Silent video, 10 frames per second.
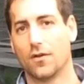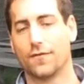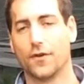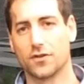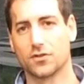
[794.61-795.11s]

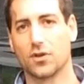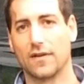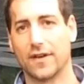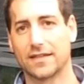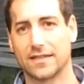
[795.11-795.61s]
First, you
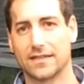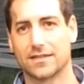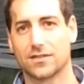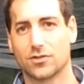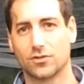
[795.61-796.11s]
have
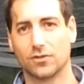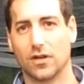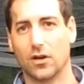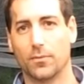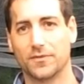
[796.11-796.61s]
access to
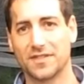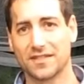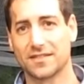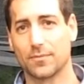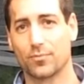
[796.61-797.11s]
a
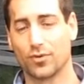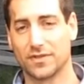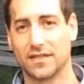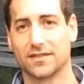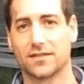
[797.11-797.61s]
six-step
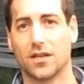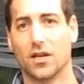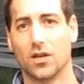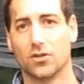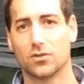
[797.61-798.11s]
process
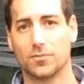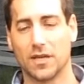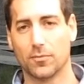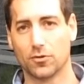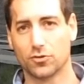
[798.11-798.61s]
to be
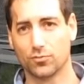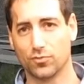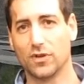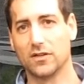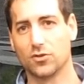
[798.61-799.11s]
able to
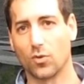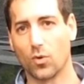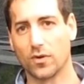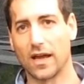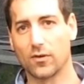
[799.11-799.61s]
build your
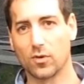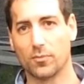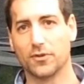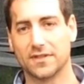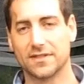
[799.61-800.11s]
own
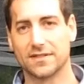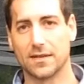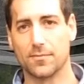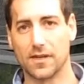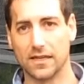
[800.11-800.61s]
aquaponic
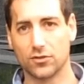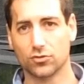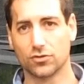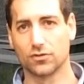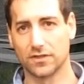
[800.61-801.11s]
system in
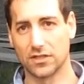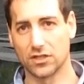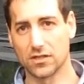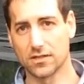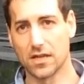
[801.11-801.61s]
good
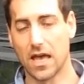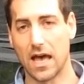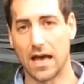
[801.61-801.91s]
conditions.